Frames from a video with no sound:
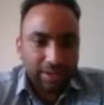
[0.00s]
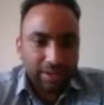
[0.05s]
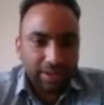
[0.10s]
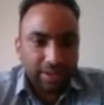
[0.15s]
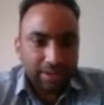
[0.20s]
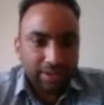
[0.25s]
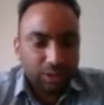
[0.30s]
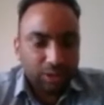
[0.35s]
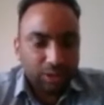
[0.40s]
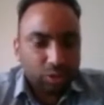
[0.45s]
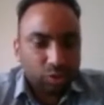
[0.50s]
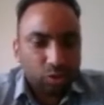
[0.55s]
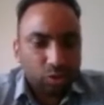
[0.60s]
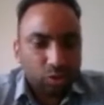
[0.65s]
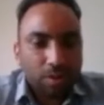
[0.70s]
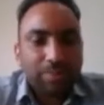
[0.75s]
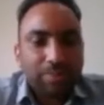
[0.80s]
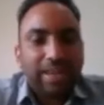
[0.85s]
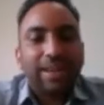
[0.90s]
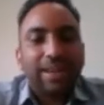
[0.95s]
This crop
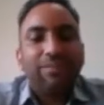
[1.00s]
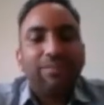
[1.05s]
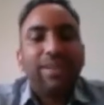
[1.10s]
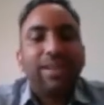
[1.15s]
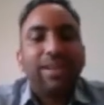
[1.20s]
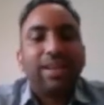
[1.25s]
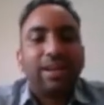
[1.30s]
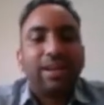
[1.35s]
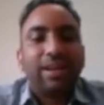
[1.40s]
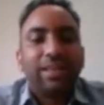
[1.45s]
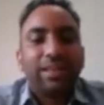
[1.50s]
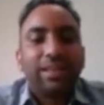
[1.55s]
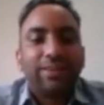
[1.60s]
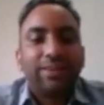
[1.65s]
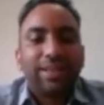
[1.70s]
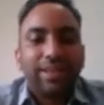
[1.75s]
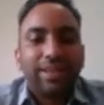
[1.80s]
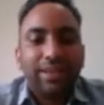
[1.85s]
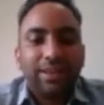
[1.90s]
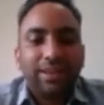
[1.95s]
can be
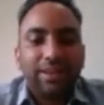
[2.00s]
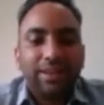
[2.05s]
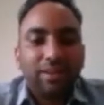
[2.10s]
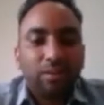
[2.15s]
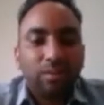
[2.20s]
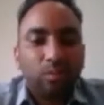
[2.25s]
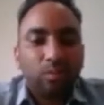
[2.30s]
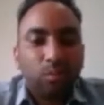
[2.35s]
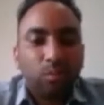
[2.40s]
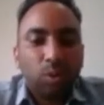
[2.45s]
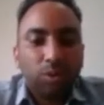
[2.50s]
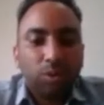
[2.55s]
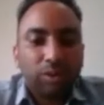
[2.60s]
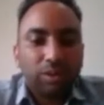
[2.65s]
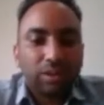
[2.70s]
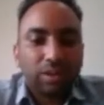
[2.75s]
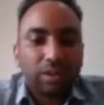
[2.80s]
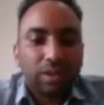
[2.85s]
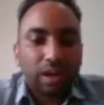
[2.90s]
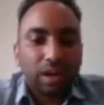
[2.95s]
cultivated both
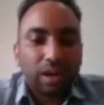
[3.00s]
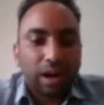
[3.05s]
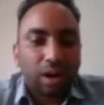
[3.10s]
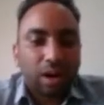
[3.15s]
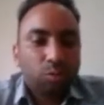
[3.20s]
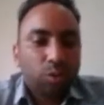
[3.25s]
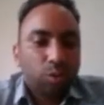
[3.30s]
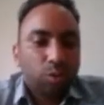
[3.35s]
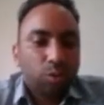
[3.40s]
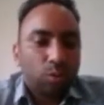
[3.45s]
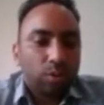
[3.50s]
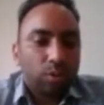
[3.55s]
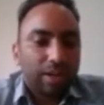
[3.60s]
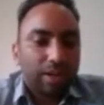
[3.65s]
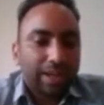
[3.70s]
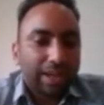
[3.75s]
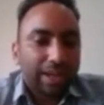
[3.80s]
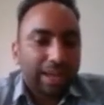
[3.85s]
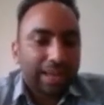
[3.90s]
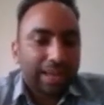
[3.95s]
outdoor
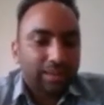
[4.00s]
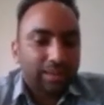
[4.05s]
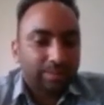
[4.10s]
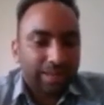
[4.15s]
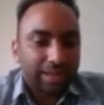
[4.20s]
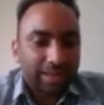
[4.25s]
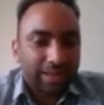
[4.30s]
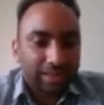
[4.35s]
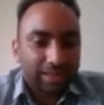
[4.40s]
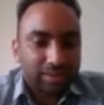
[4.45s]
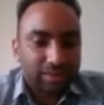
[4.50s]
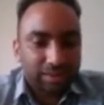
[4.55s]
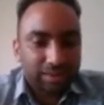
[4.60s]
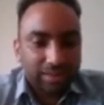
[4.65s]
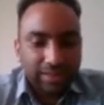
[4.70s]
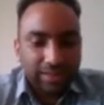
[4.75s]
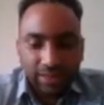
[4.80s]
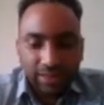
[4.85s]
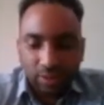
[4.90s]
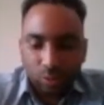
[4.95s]
as well as
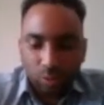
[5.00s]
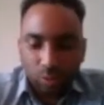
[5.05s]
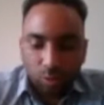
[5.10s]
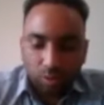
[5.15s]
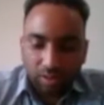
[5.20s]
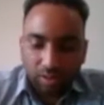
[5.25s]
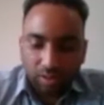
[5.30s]
indoor.